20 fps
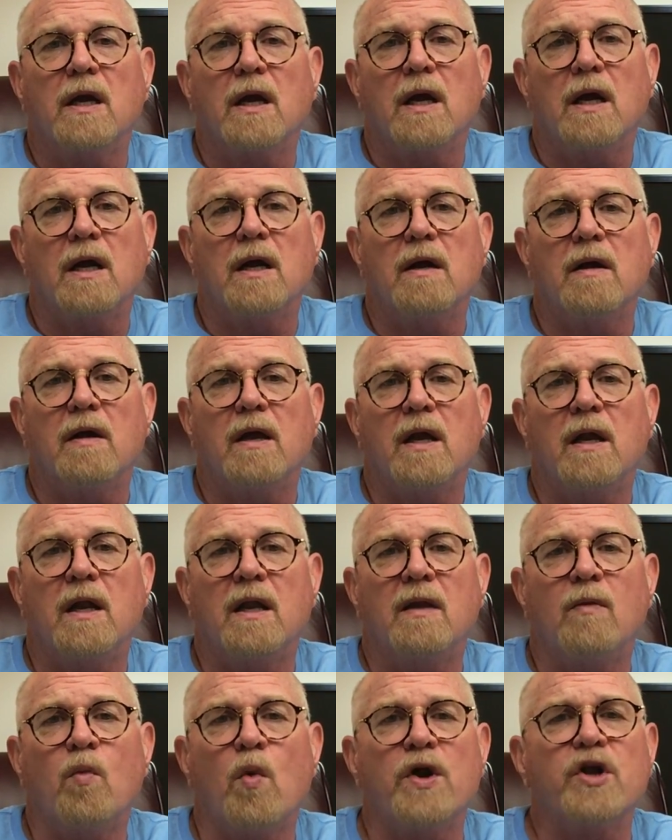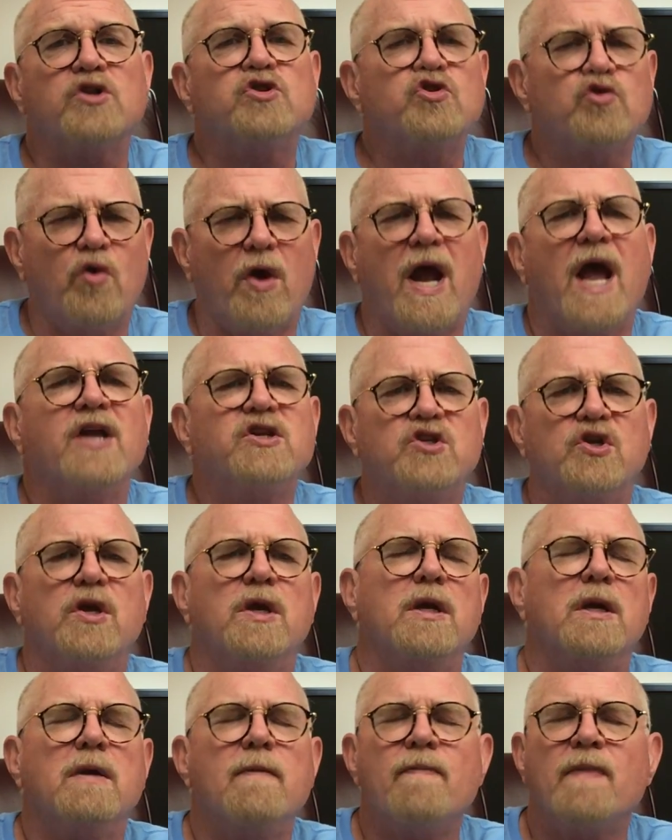And what a
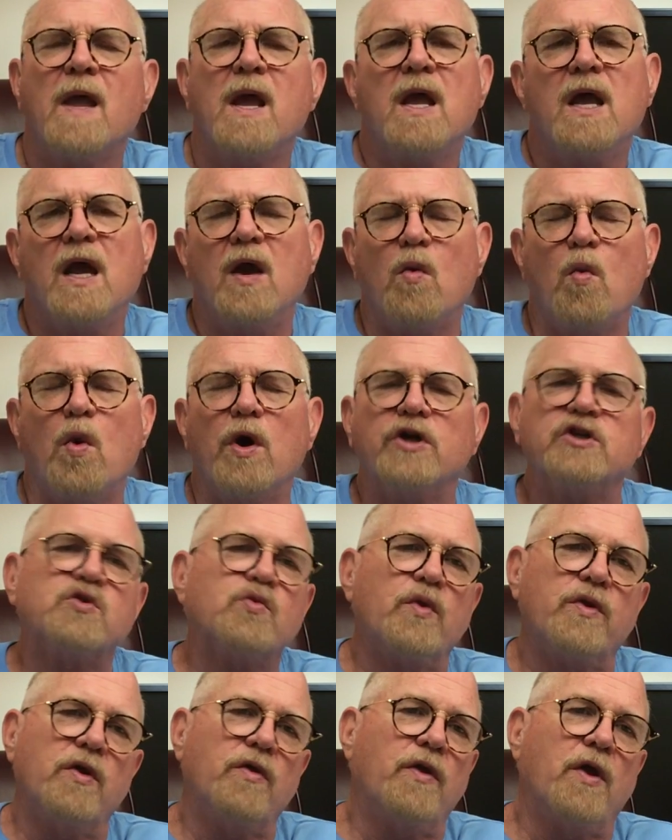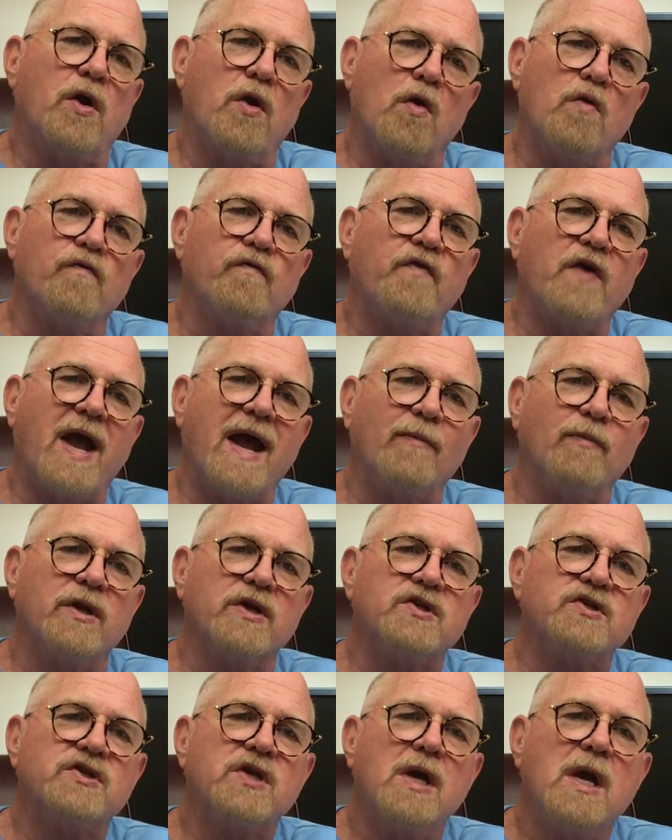tragedy it was within their own
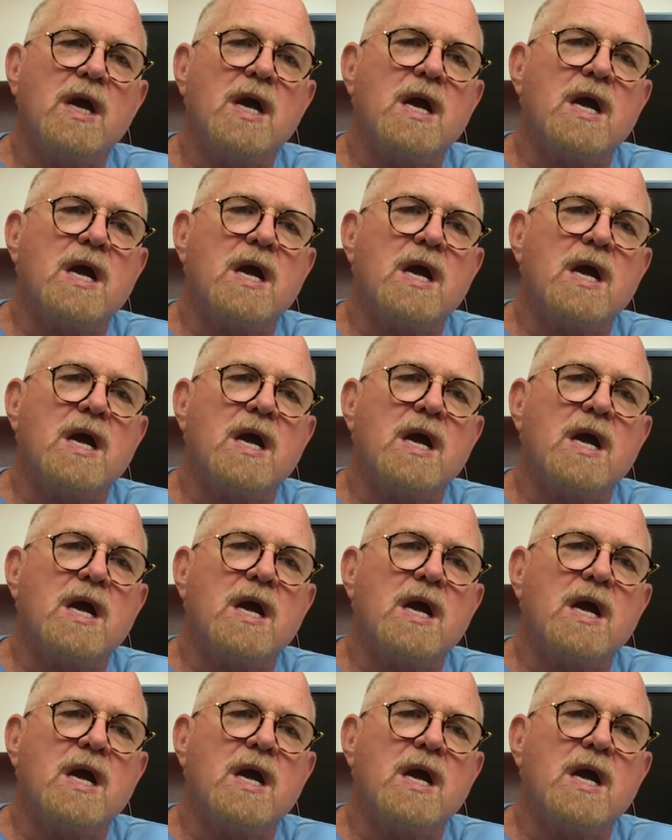families.